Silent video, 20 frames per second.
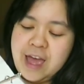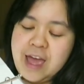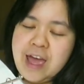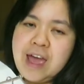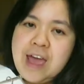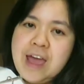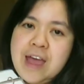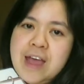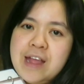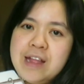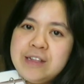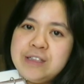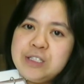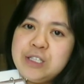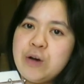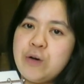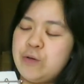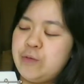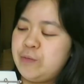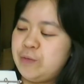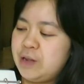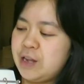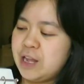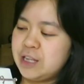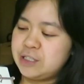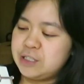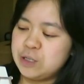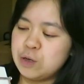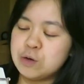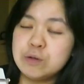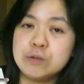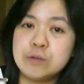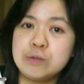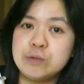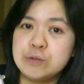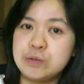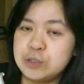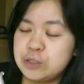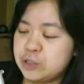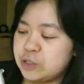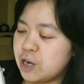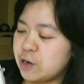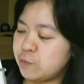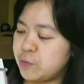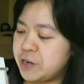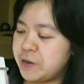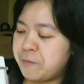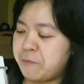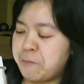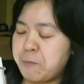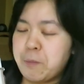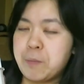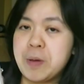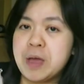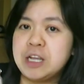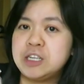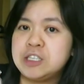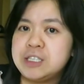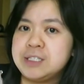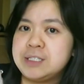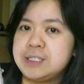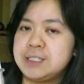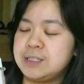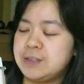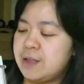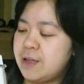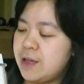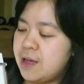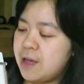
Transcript: And so let's go start with the pages.